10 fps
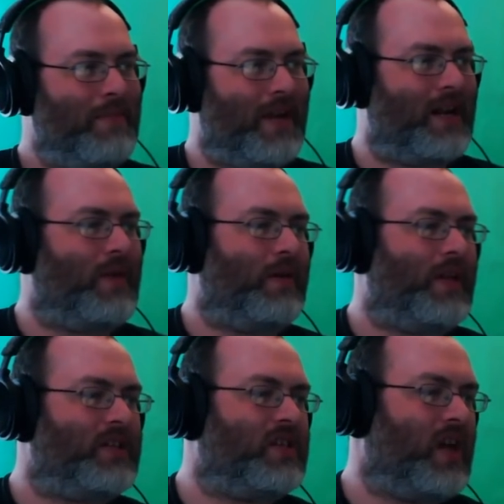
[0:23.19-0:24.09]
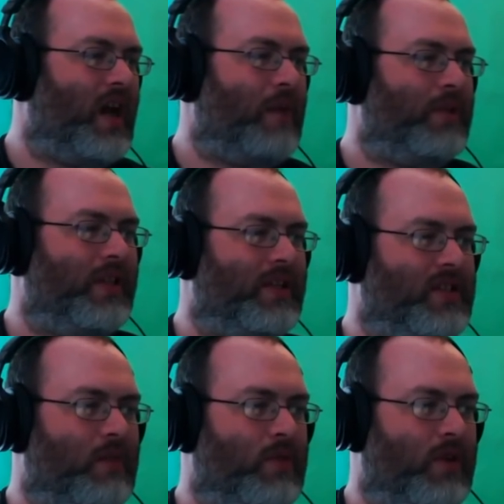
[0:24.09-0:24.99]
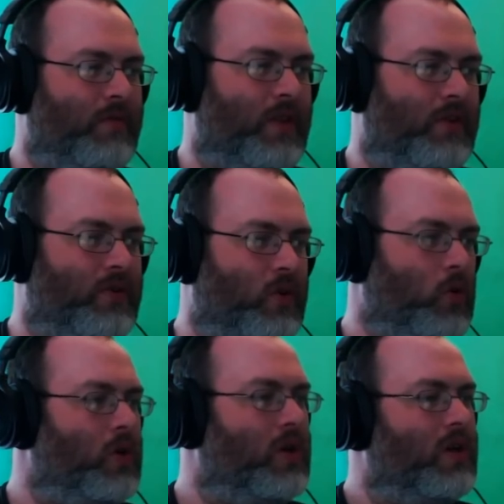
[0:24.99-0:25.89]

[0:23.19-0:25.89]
But anyway, let's play this game without further ado.